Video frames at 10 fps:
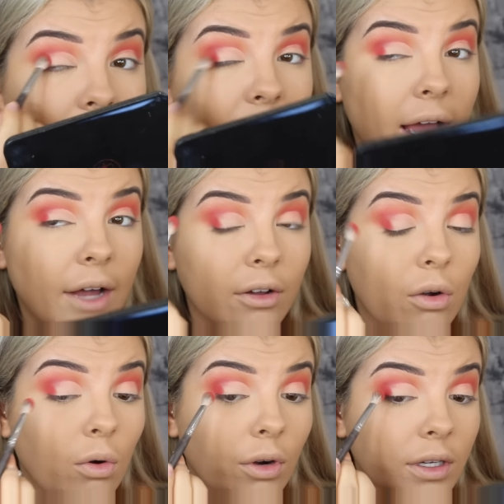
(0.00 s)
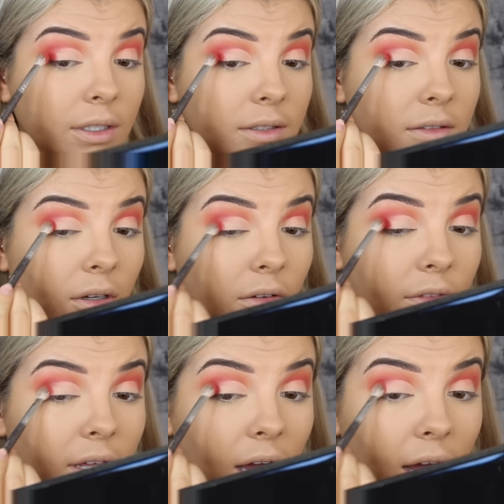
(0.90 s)
the outer corners of
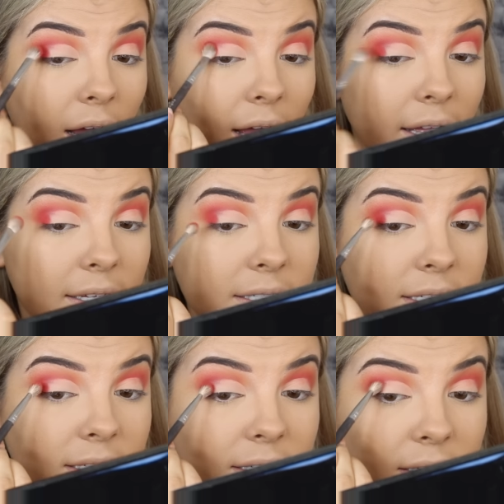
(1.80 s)
the eyes.